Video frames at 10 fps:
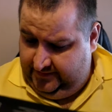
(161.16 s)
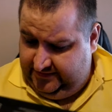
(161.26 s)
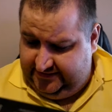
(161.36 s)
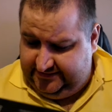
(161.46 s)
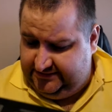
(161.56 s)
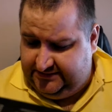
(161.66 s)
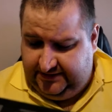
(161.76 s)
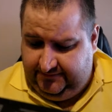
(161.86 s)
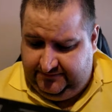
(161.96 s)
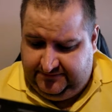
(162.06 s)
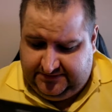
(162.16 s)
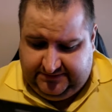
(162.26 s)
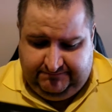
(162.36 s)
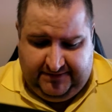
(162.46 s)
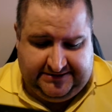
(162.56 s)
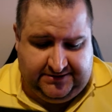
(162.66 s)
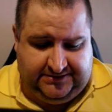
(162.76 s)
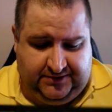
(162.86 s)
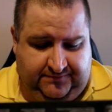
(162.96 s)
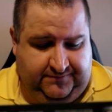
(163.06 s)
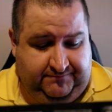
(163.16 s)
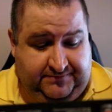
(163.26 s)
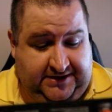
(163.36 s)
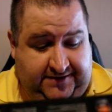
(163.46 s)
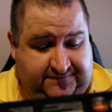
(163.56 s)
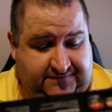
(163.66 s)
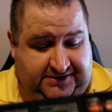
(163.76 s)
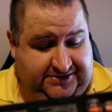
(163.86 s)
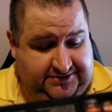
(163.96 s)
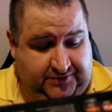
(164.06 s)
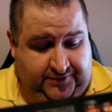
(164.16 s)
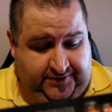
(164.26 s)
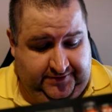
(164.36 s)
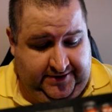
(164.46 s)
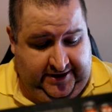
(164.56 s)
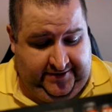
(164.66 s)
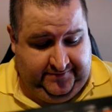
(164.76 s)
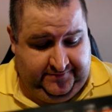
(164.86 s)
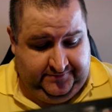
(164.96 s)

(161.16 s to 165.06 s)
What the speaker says: It's got basically it's got a ton of features on it, and